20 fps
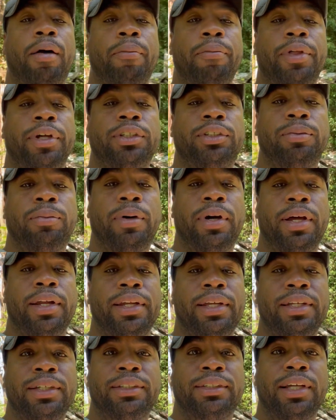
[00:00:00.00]
This one
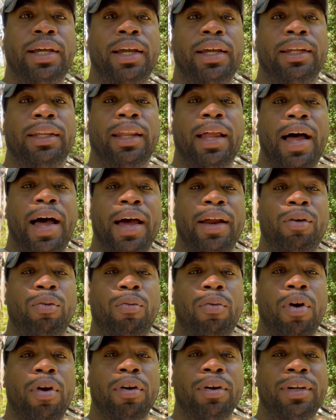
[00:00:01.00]
needs a lot of
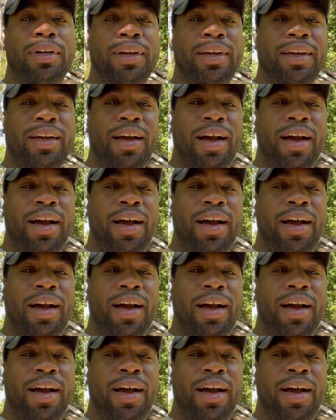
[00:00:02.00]
work.